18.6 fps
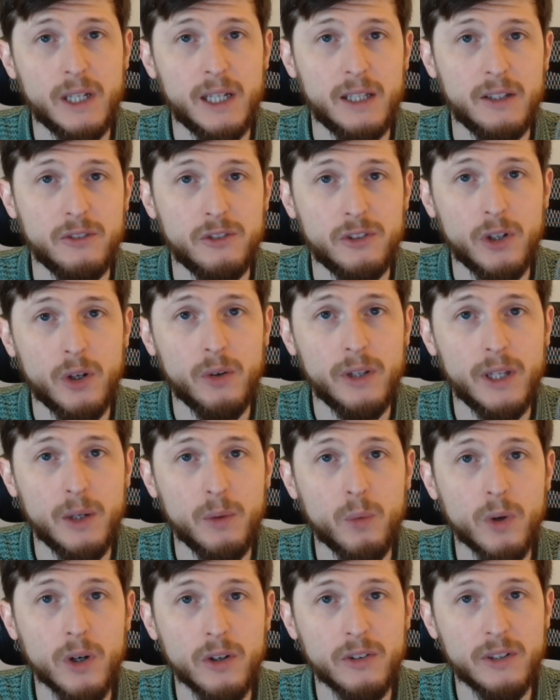and so they
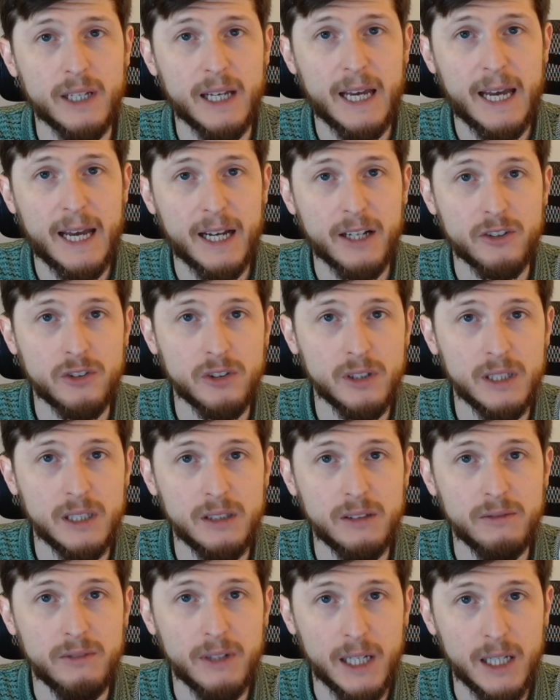weren't actually
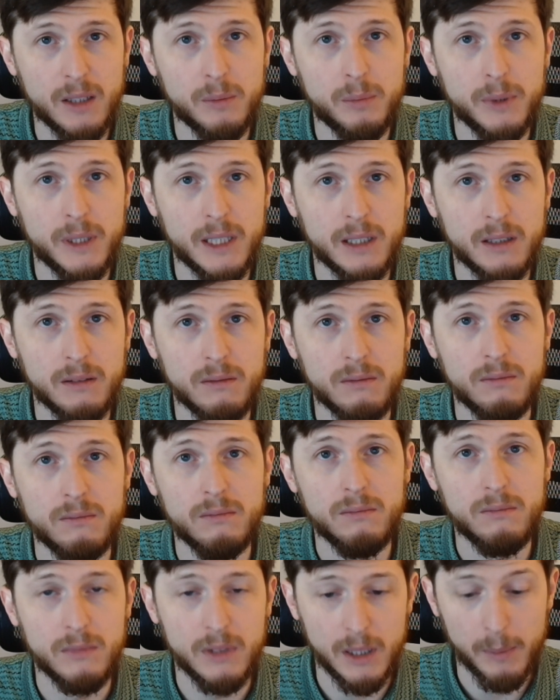developing
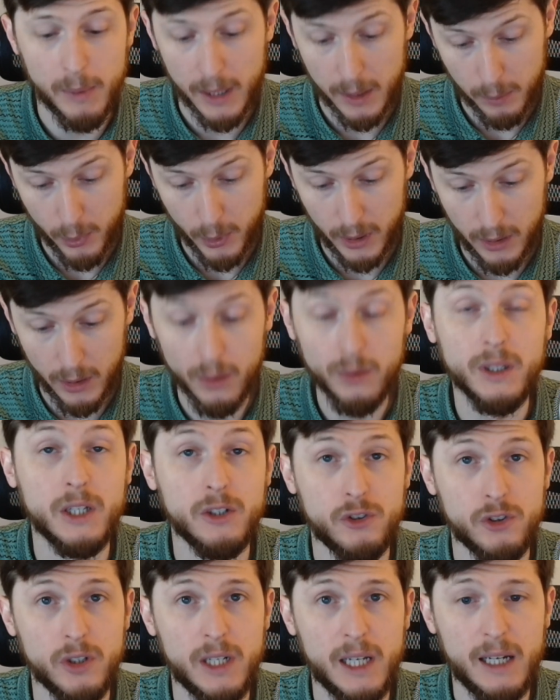the amount of preload they
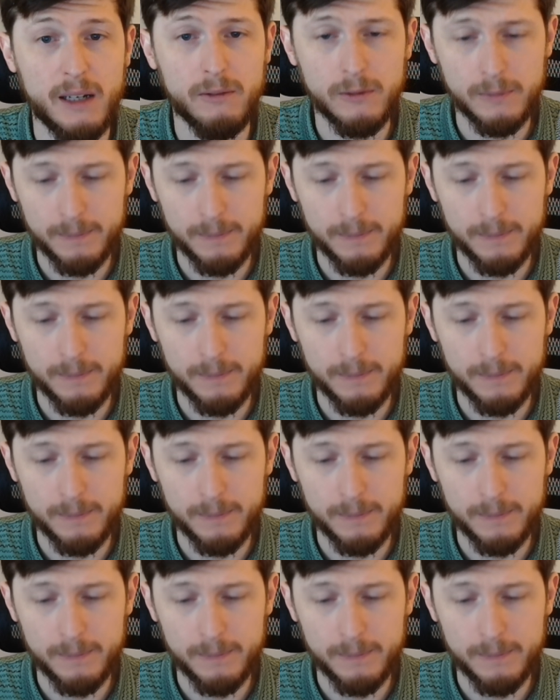should have.